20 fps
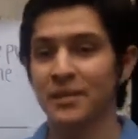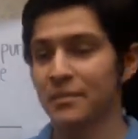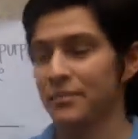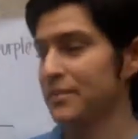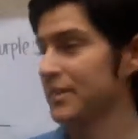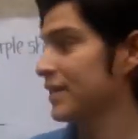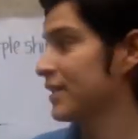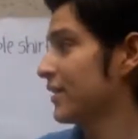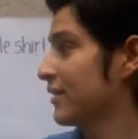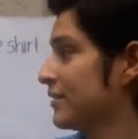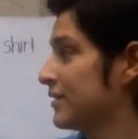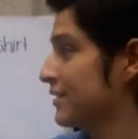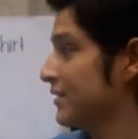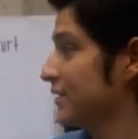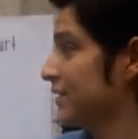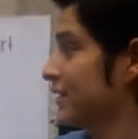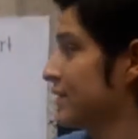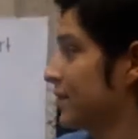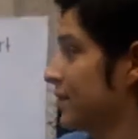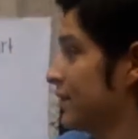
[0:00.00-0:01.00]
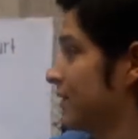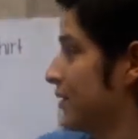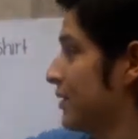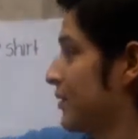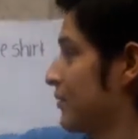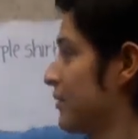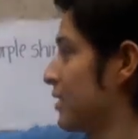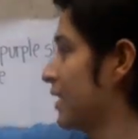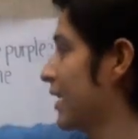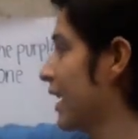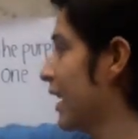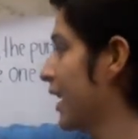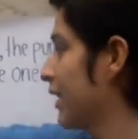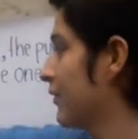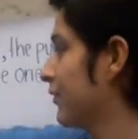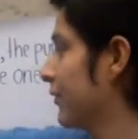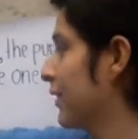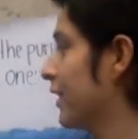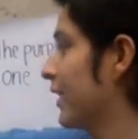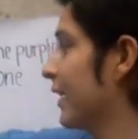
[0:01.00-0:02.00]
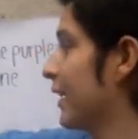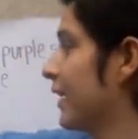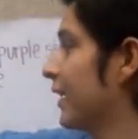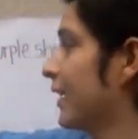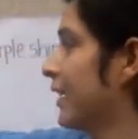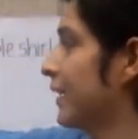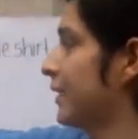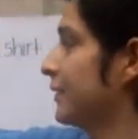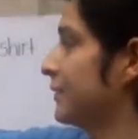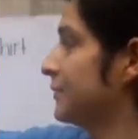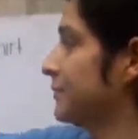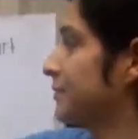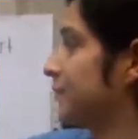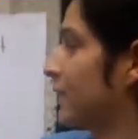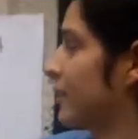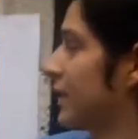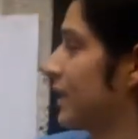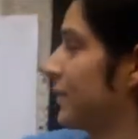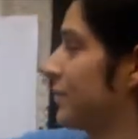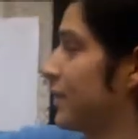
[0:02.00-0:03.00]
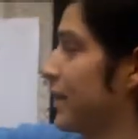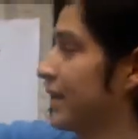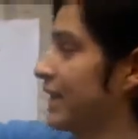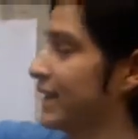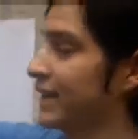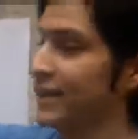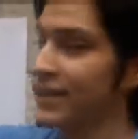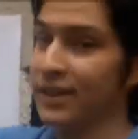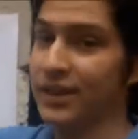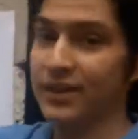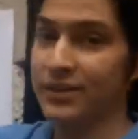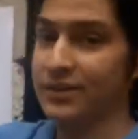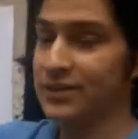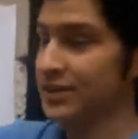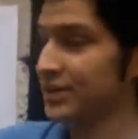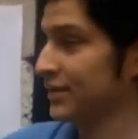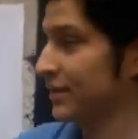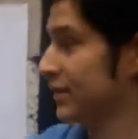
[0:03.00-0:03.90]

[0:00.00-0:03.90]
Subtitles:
Because we have an dependent clause,